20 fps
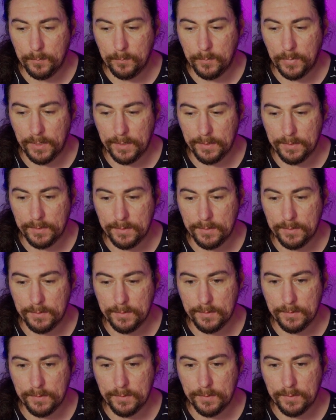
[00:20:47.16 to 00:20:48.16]
But
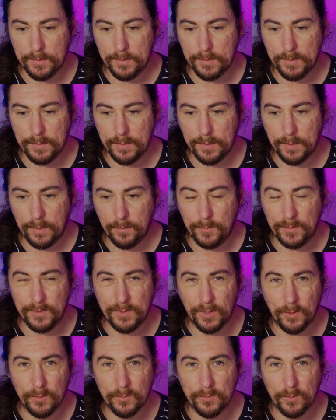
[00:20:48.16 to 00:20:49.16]
I've been
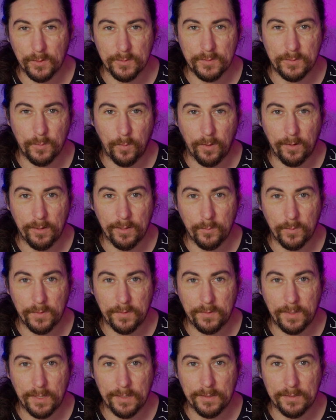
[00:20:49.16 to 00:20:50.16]
told not to worry
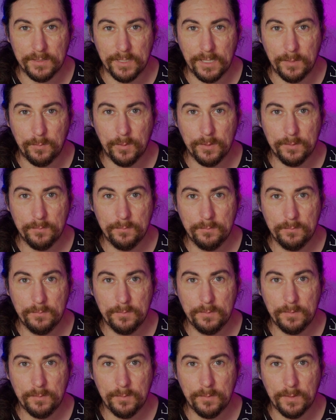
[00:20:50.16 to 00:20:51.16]
with getting a cheap one.
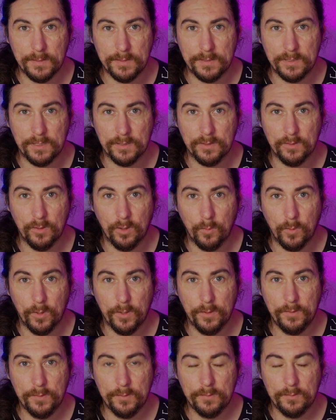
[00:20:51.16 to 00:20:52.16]
It's just not
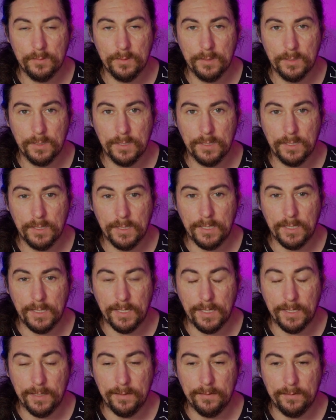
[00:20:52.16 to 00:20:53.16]
worth it.
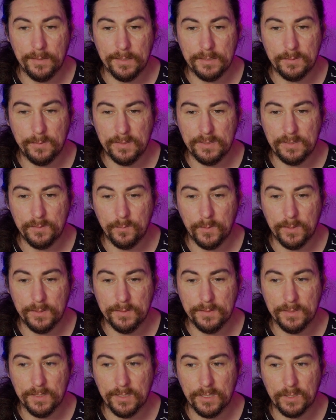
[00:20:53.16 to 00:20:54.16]
And the expensive
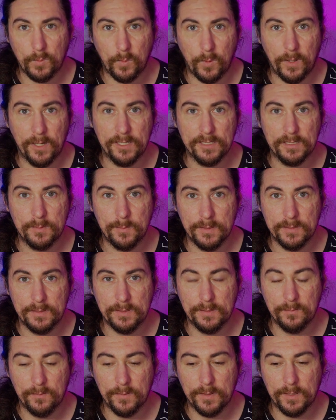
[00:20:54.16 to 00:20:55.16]
ones are quite
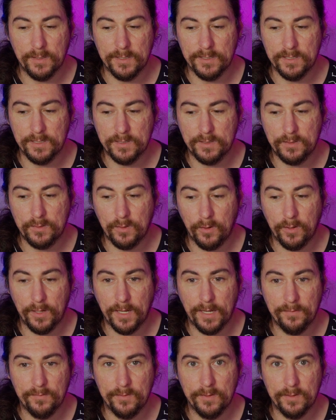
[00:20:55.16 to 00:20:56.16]
expensive, and I just don't
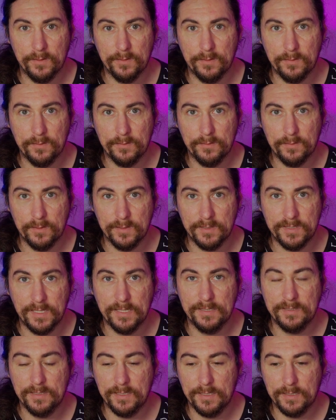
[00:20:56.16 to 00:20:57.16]
have the
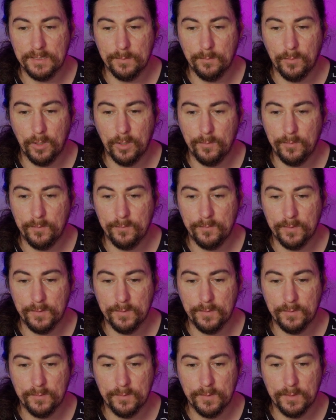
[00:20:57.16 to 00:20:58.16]
necessity at the moment
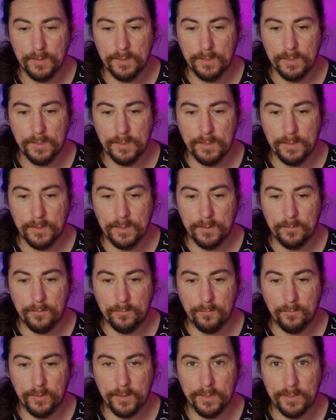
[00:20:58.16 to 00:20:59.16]
to
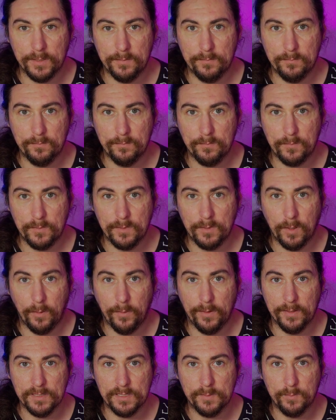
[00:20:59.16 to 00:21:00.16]
really go
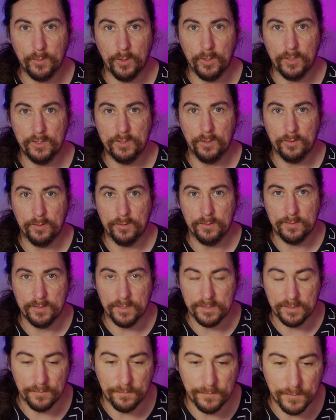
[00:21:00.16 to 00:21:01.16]
out and splurge on
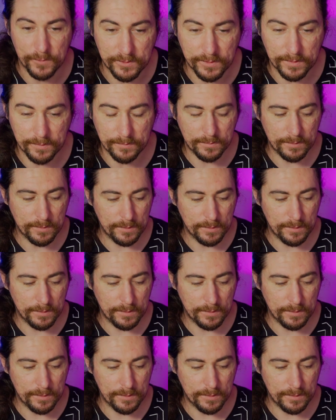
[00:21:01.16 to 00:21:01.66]
just a filter.